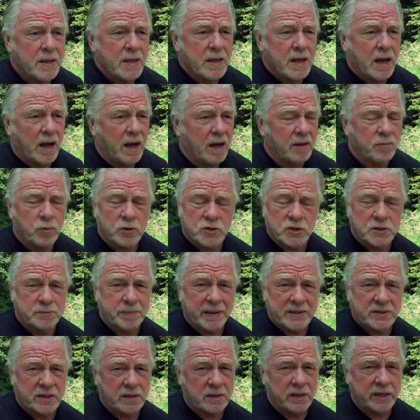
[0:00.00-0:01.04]
uh, which is
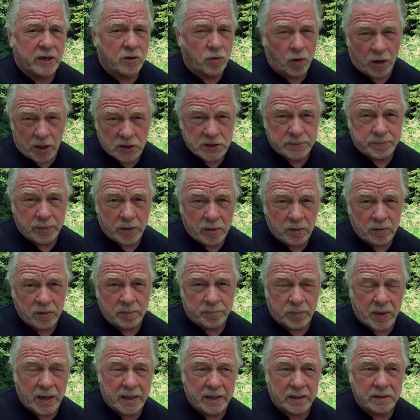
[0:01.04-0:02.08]
basically crossbow, the
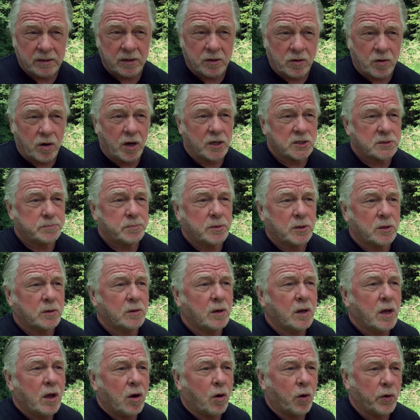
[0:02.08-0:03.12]
product crossbow,
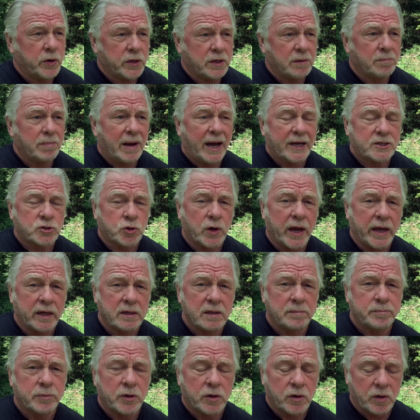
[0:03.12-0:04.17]
or you can buy
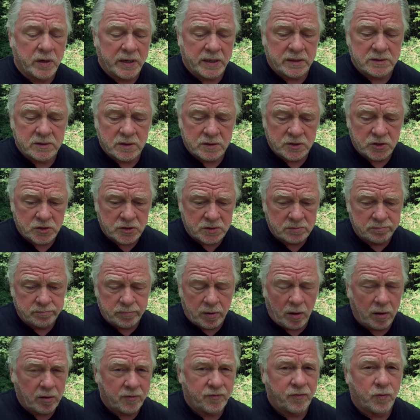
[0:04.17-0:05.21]
triclopyr in just
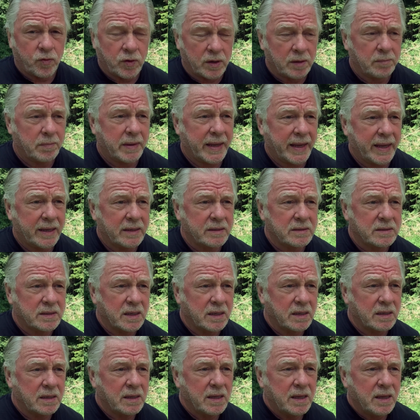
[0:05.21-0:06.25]
bulk form and
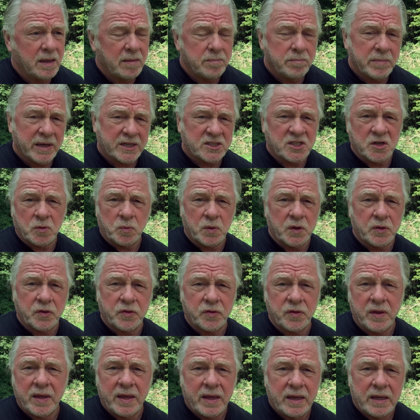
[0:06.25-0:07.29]
uh, mix it with,
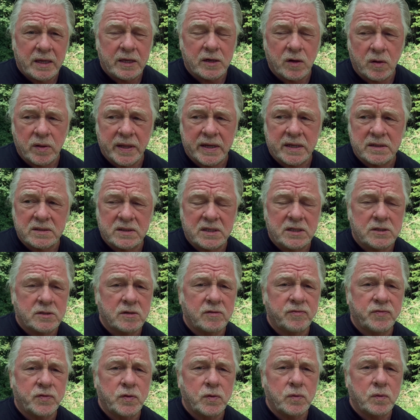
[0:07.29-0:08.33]
you know, like a diesel
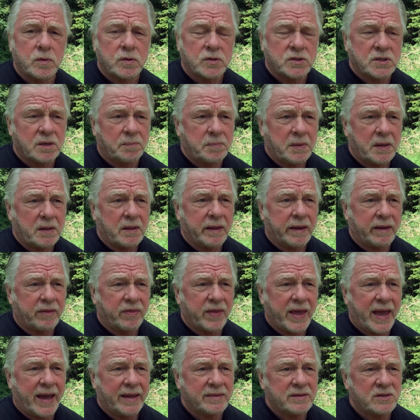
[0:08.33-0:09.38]
fuel or something like
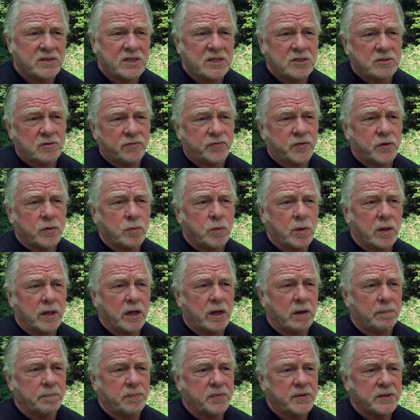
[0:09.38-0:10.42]
that. The diesel fuel will
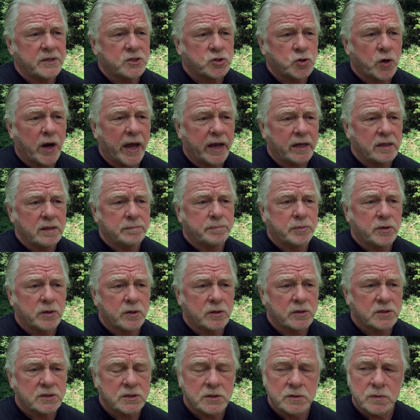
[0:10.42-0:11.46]
help the
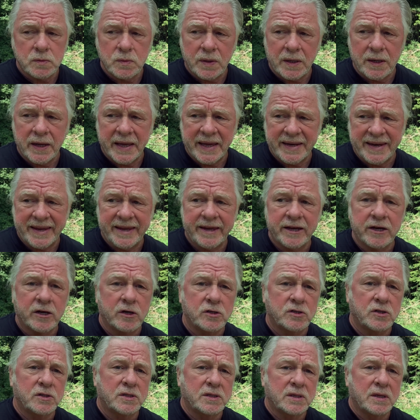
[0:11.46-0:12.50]
triclopyr to uh, adhere
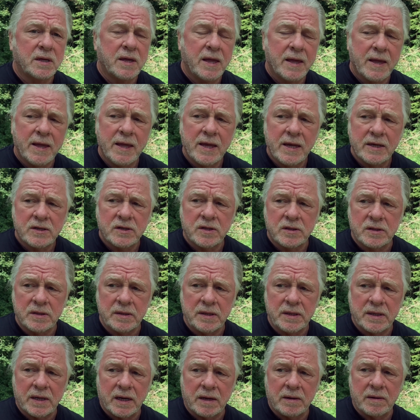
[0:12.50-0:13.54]
to the, to
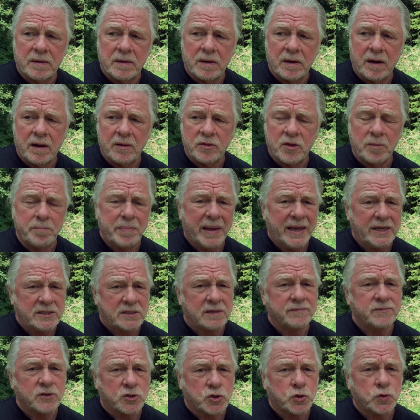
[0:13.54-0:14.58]
the, uh, uh, the base
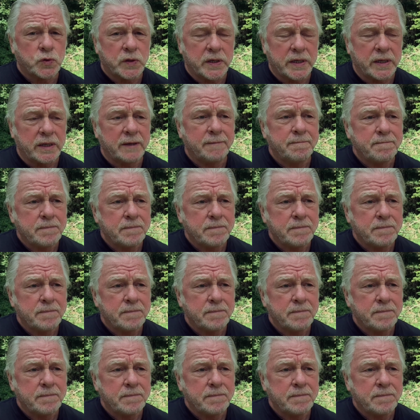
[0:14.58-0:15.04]
of the tree.